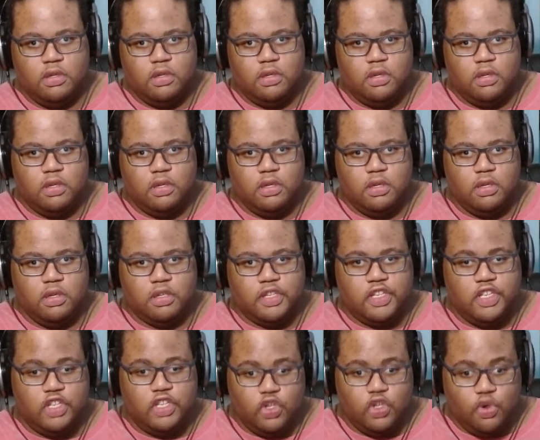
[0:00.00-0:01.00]

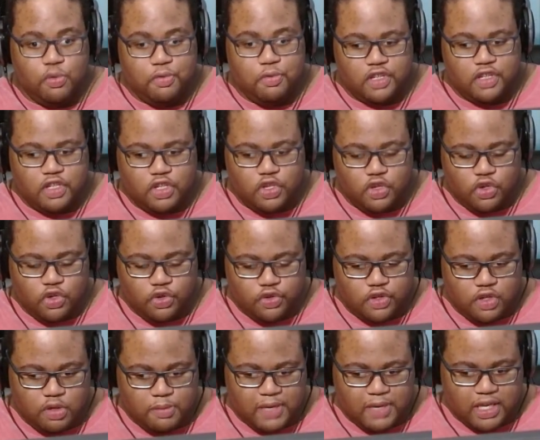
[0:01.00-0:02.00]

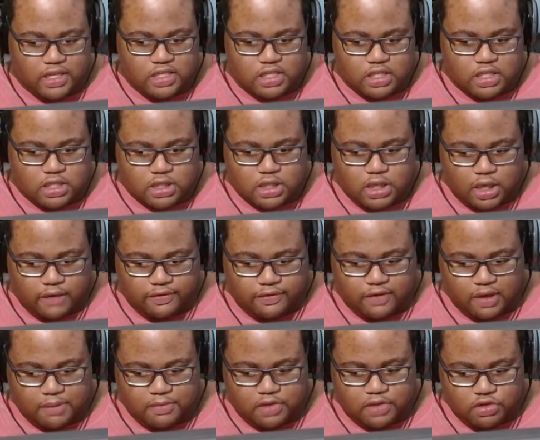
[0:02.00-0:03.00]
Cubase is a
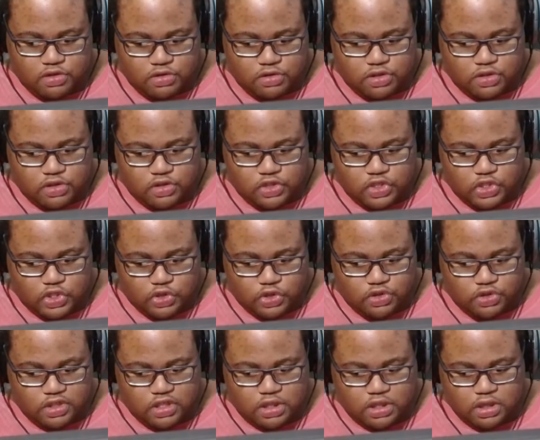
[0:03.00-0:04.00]
software I'm
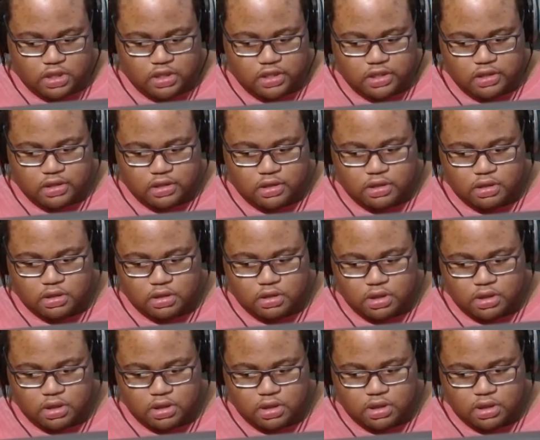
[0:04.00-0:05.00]
using on here.
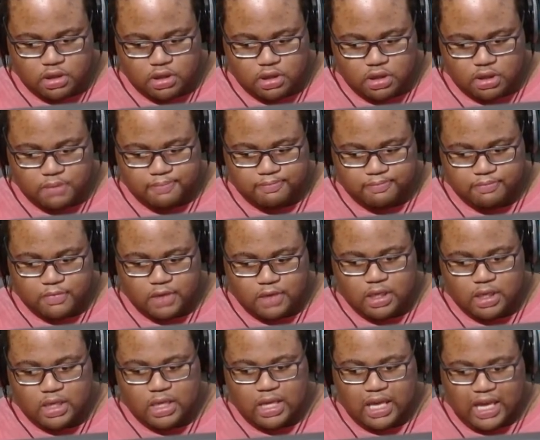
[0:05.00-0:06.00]

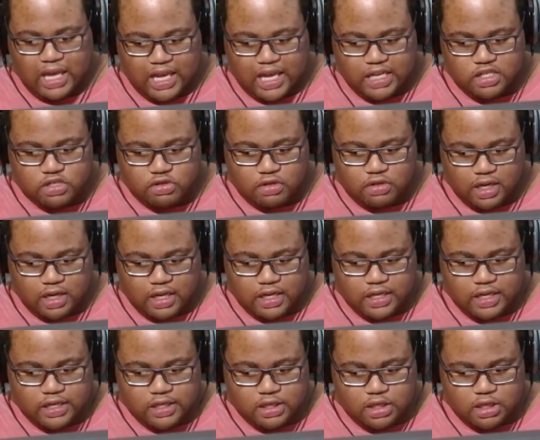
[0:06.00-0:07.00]
I tried